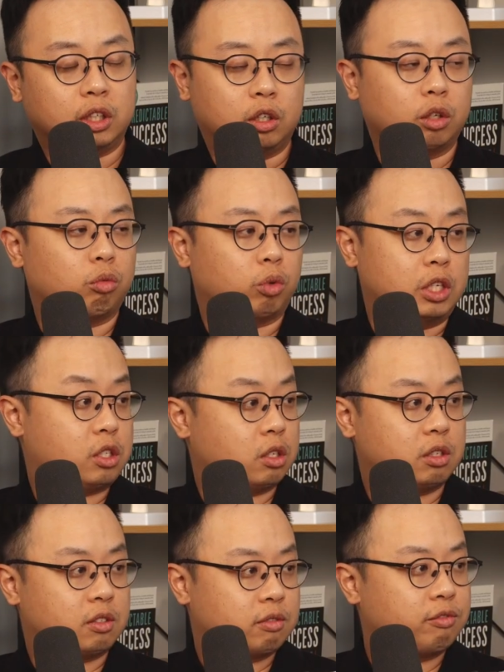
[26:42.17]
good
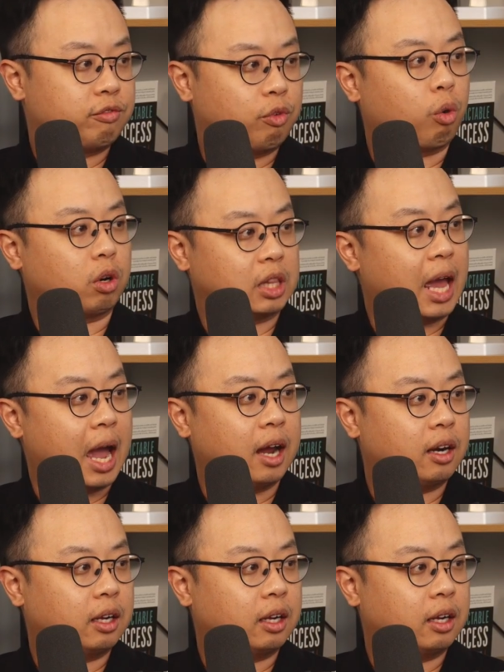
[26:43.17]
reasons for that.